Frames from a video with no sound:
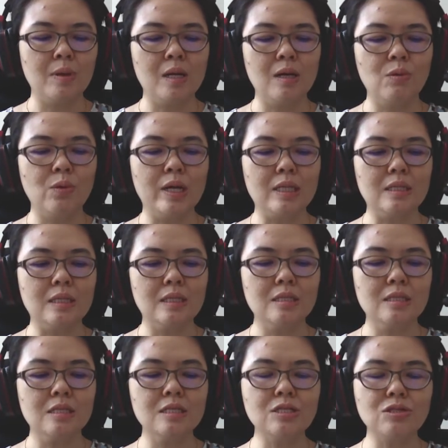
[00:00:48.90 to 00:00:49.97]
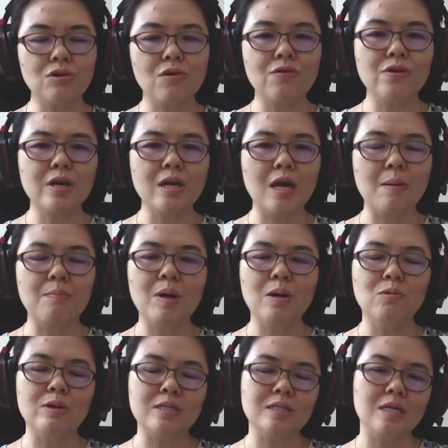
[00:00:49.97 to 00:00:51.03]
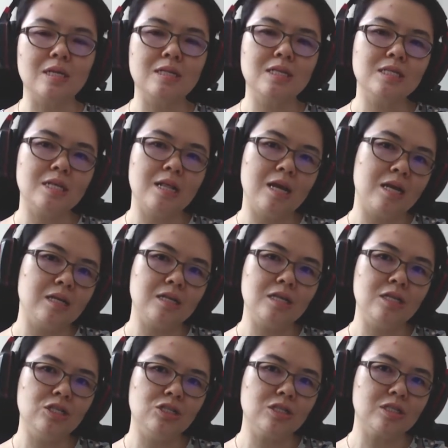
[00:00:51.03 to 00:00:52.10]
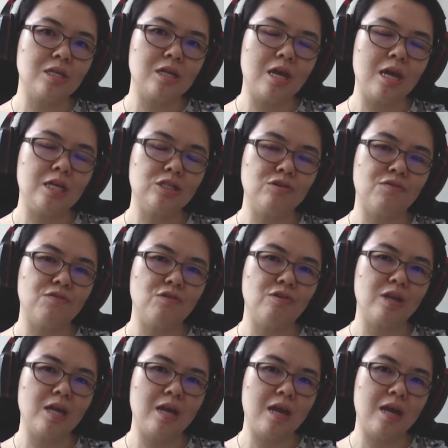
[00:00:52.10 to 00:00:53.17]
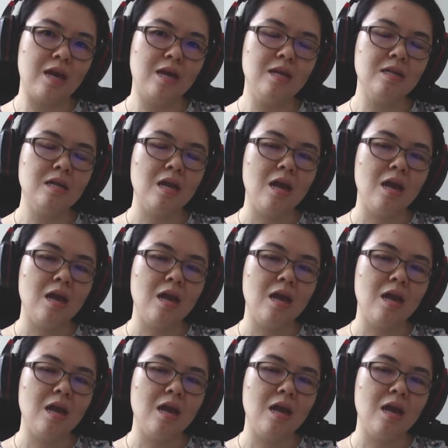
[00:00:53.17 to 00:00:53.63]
when this story came out was that this lady, she's at the age of 48,